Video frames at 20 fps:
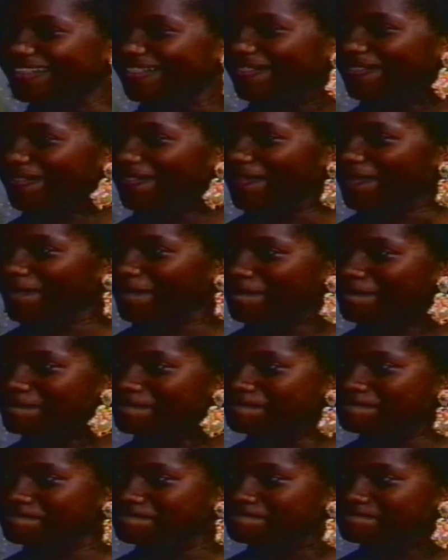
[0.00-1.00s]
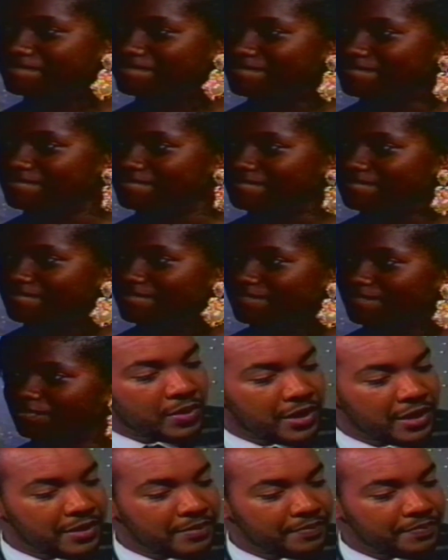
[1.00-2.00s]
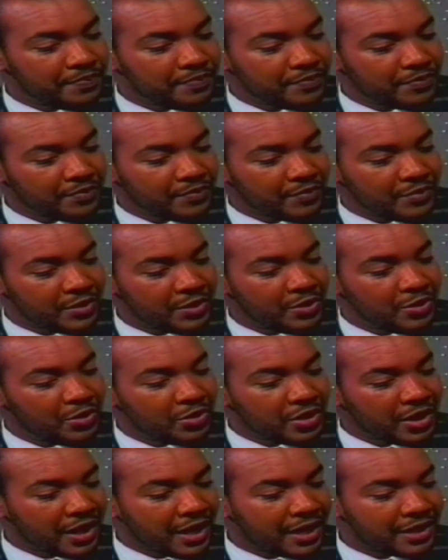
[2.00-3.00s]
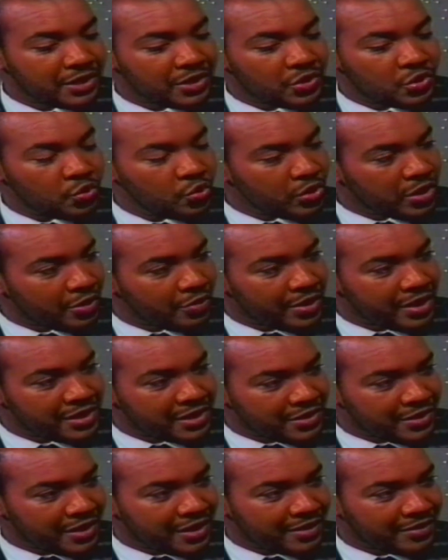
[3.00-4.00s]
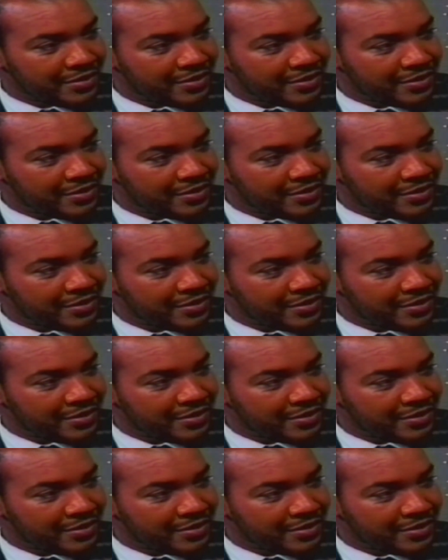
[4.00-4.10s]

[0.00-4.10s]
Right. So you're looking at two careers there.